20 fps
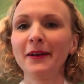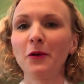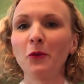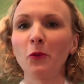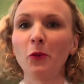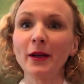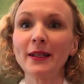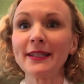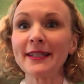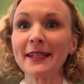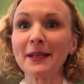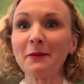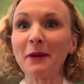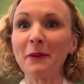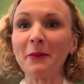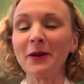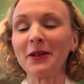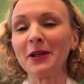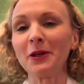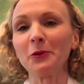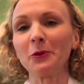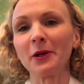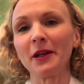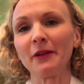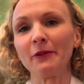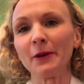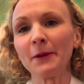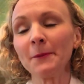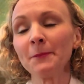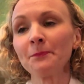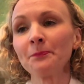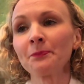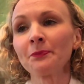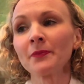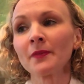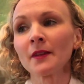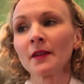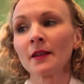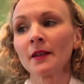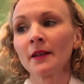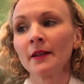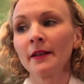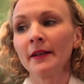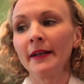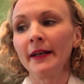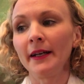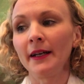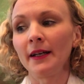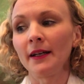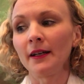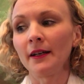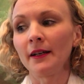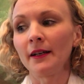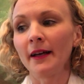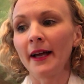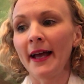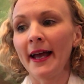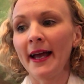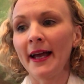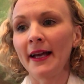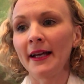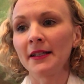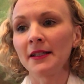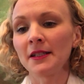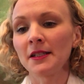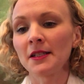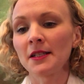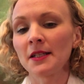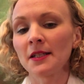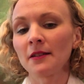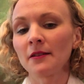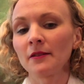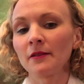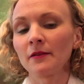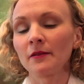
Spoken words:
wasting my money or whatever. And